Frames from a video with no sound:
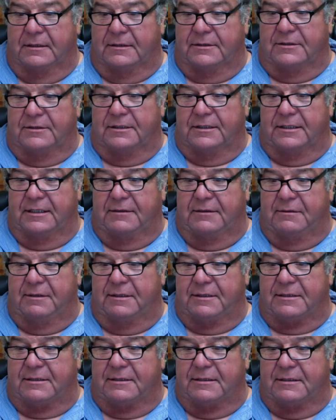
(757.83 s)
Jiggy
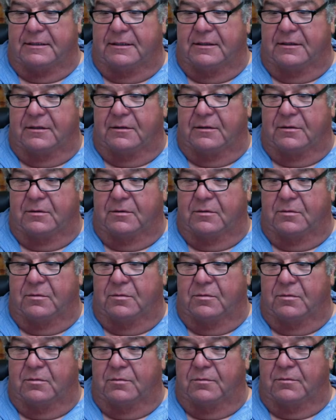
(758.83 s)
wants to know
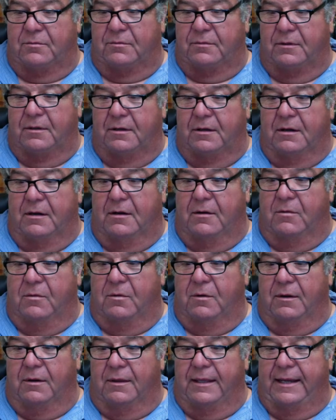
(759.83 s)

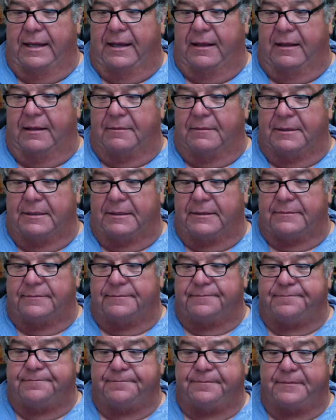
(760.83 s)
where the halibut.
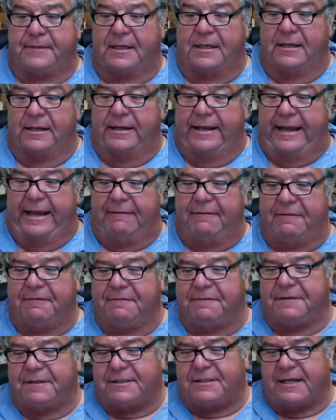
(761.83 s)
Haven't
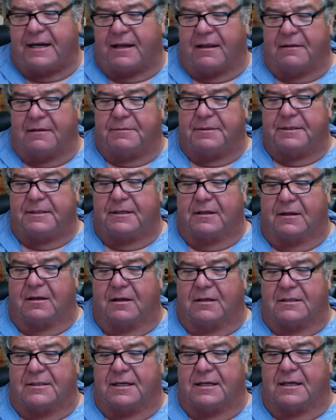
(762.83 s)
fished halibut in a
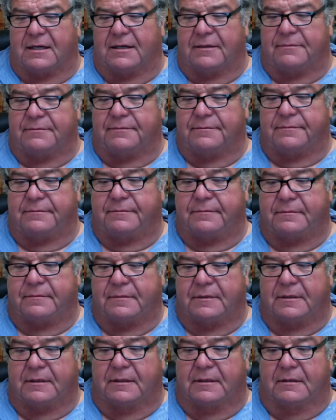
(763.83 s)
long time.
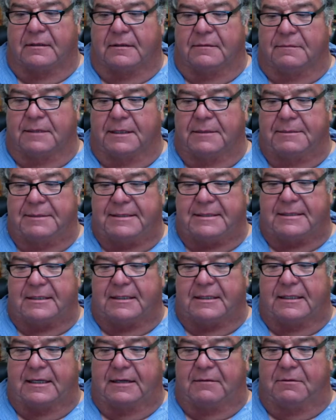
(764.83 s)
Maybe
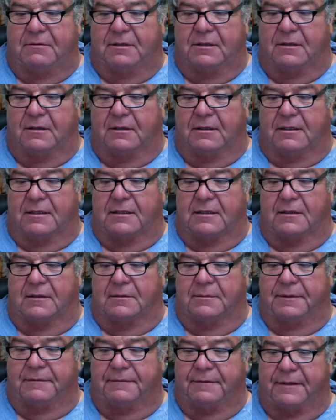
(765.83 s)
Sunday we'll go look a little
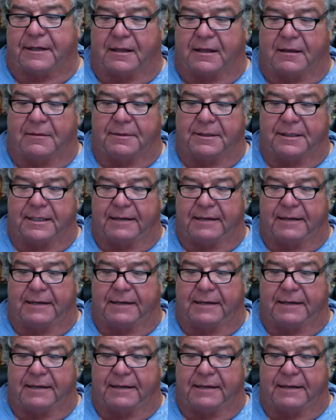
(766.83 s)
bit for halibut.